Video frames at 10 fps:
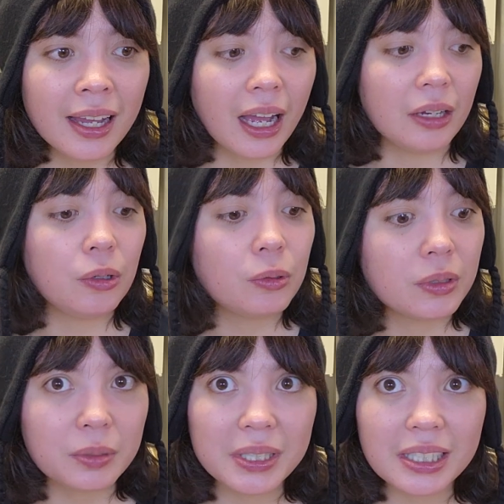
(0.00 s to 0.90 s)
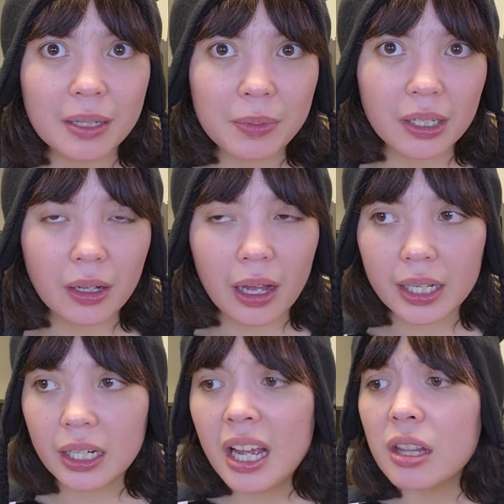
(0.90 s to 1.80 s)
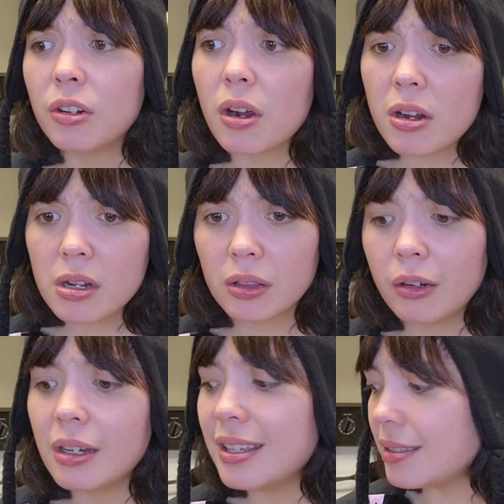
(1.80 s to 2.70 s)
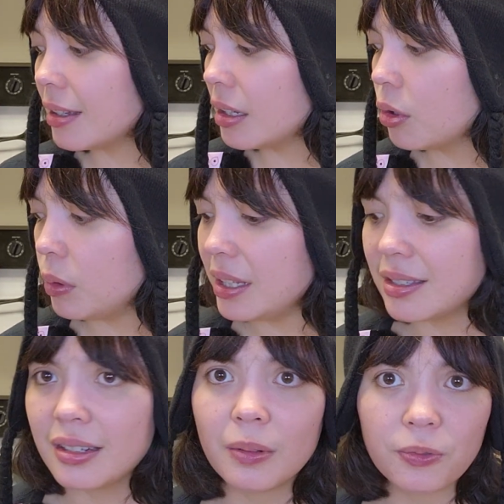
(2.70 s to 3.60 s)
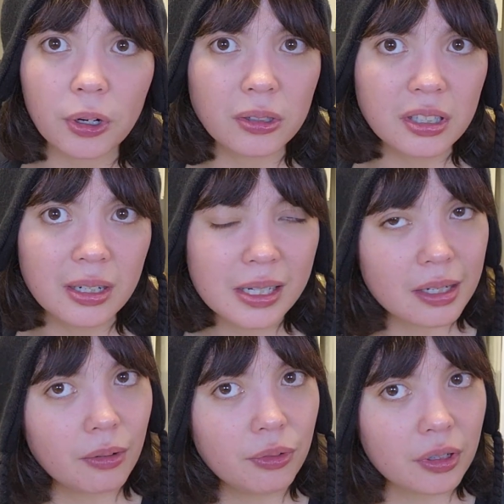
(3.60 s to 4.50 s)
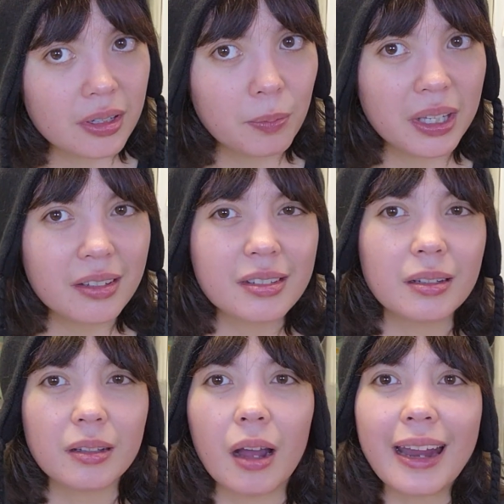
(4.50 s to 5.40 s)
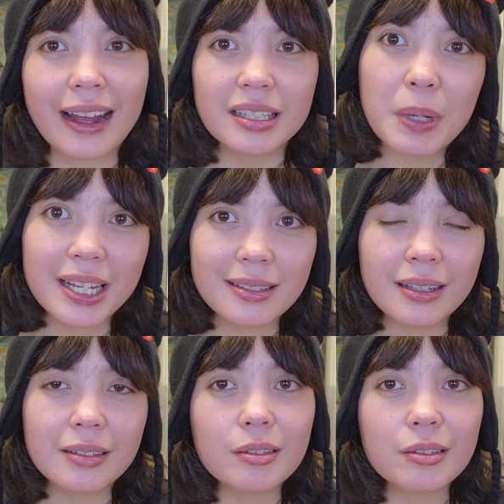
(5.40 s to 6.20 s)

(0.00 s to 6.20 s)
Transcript: I know spicy can be a lot. There is a Queen's tip for alternative for something not as spicy.